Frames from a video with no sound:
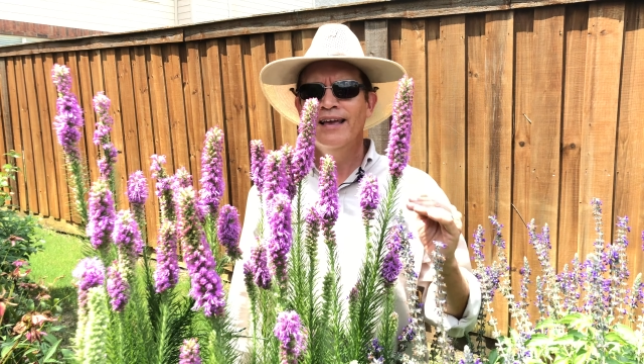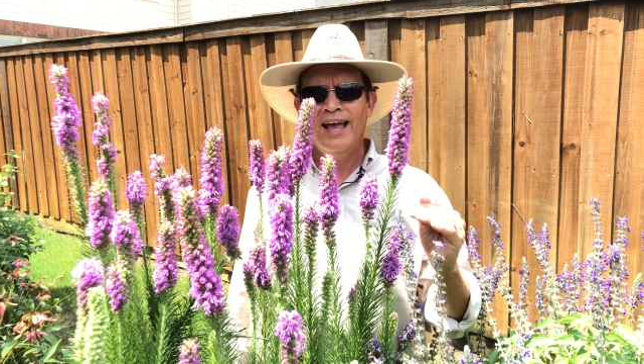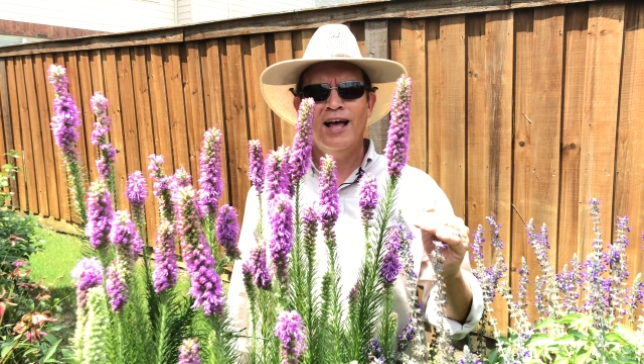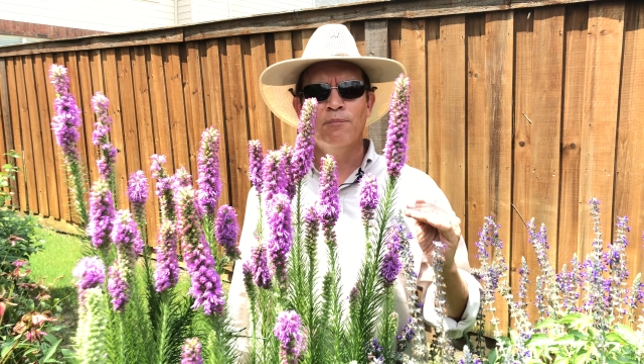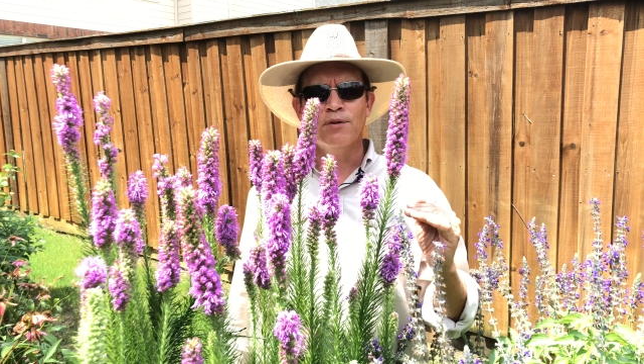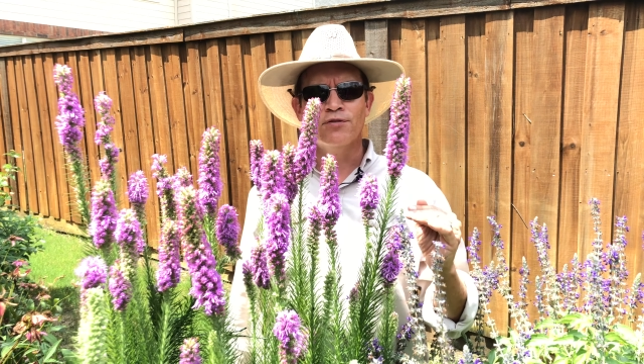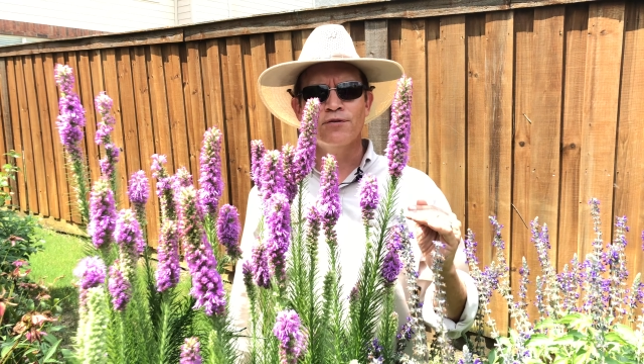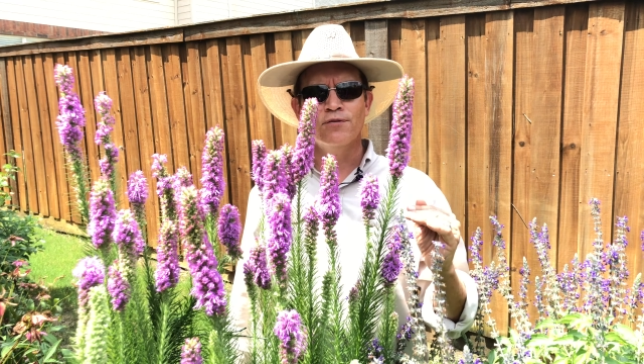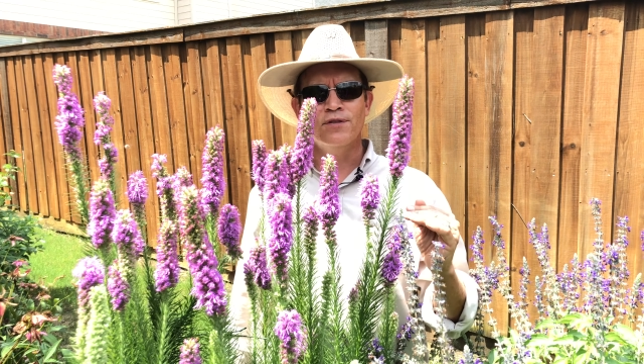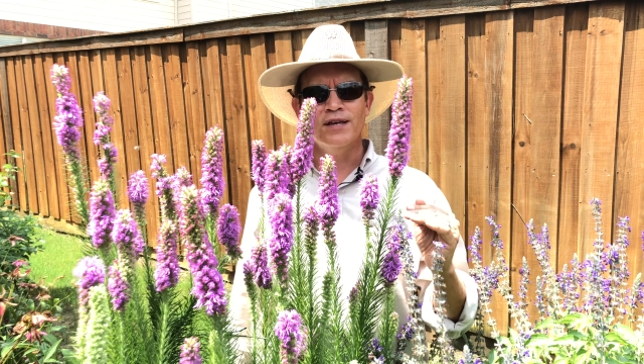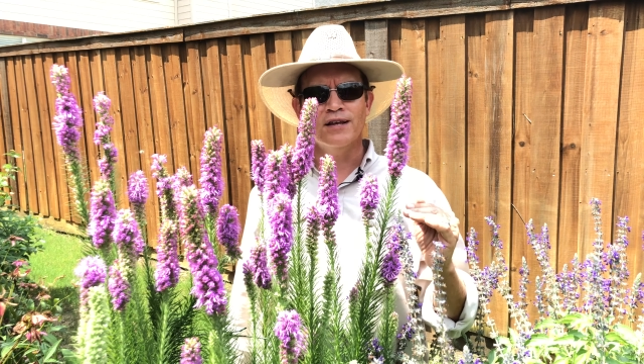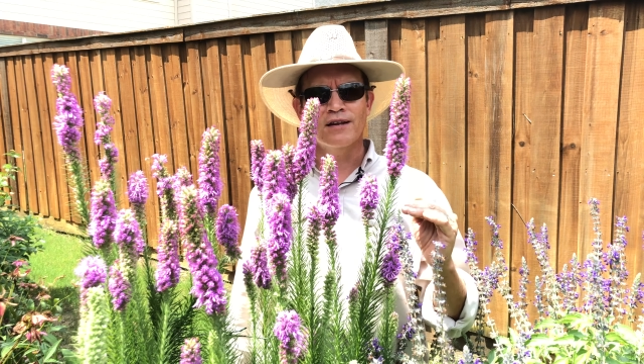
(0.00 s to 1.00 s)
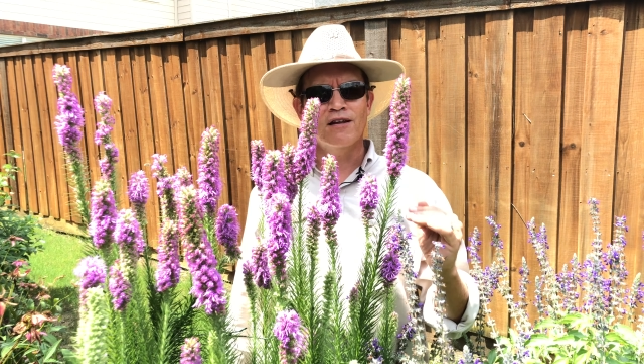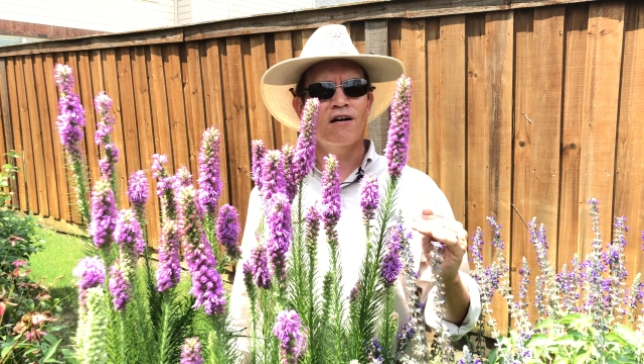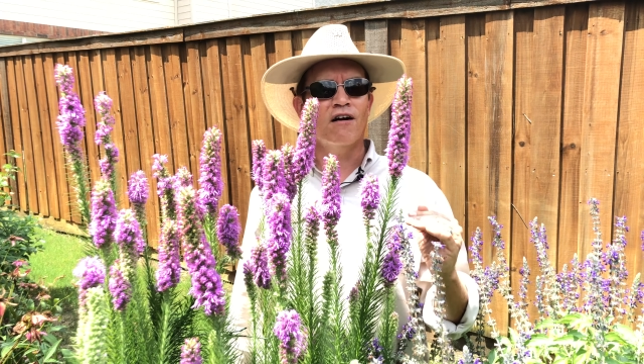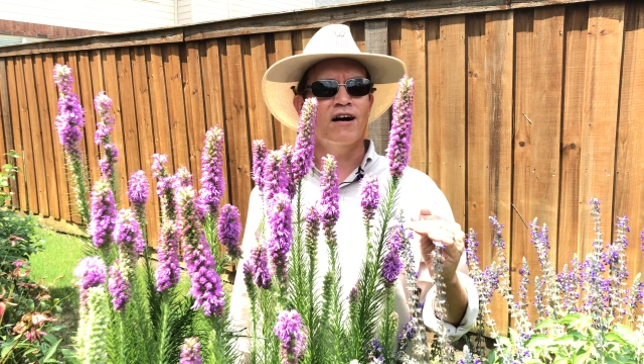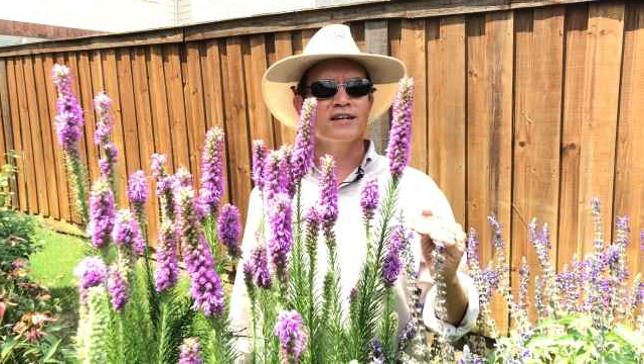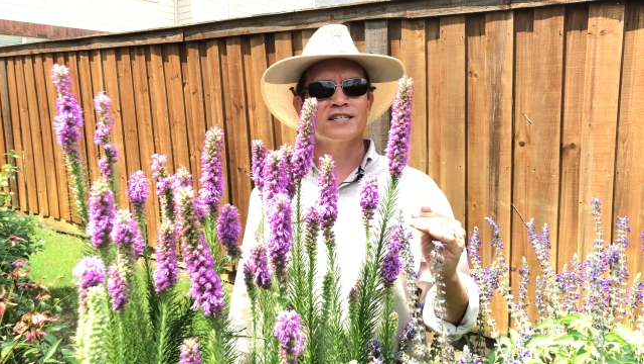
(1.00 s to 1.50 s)
help it through the uh,
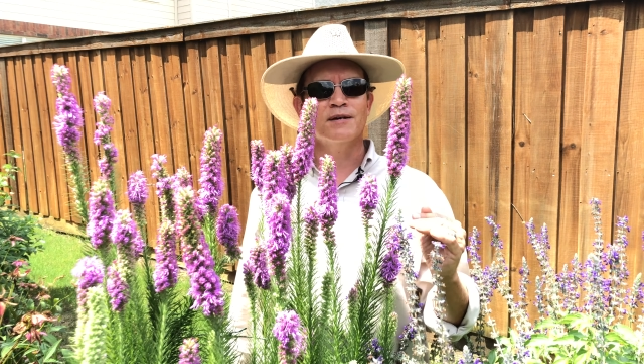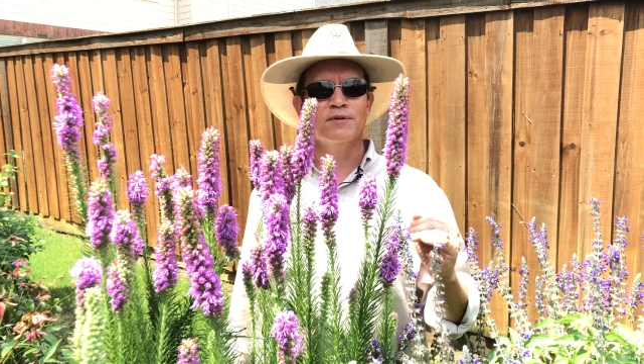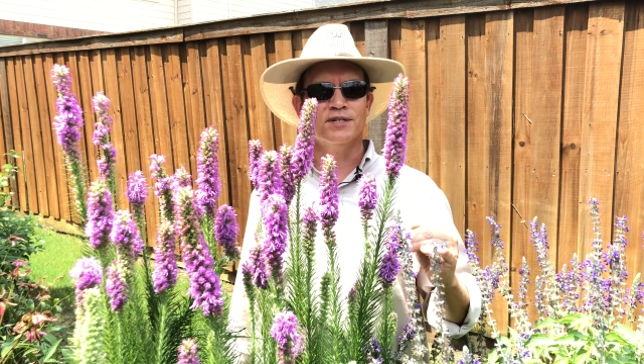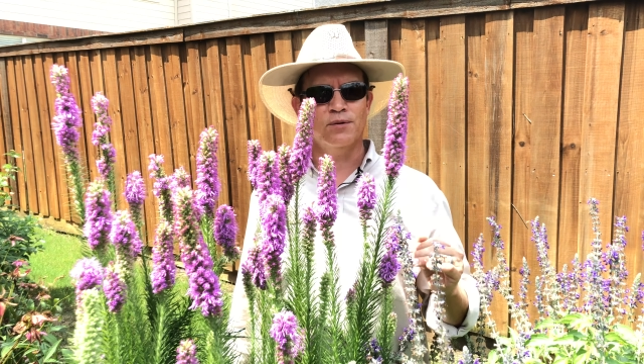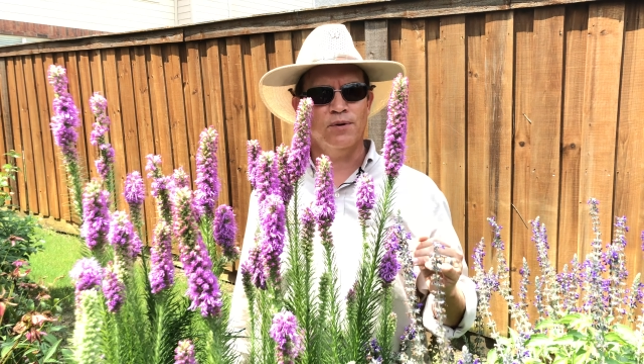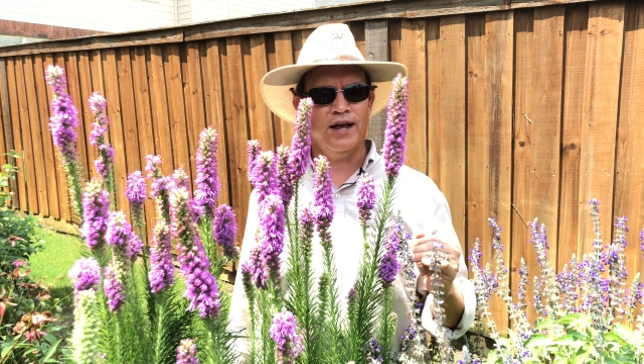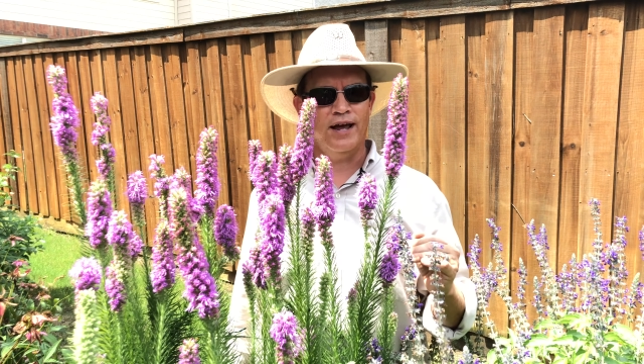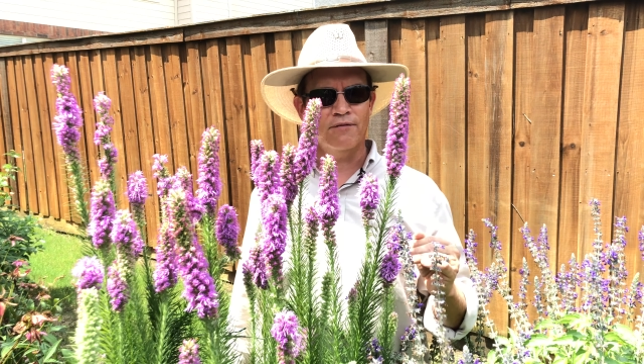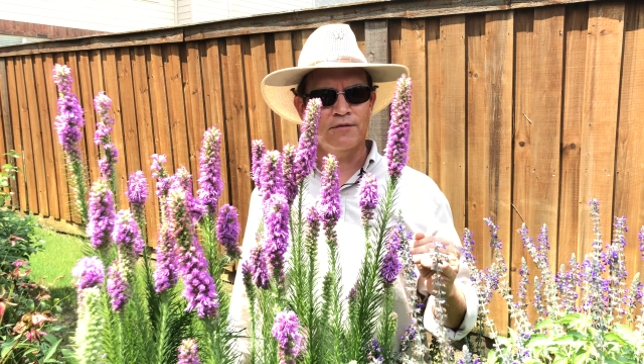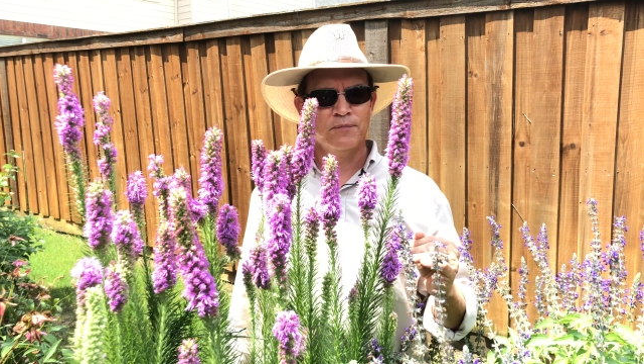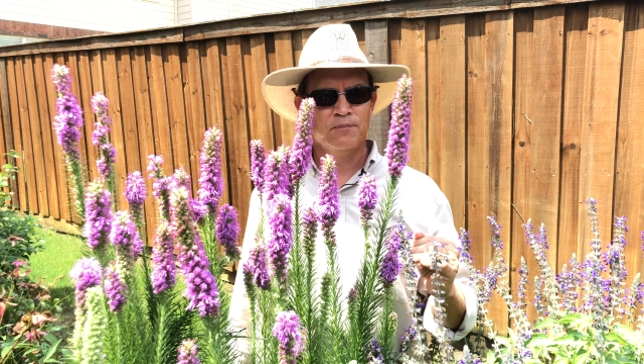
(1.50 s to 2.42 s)
long hot summers that we have.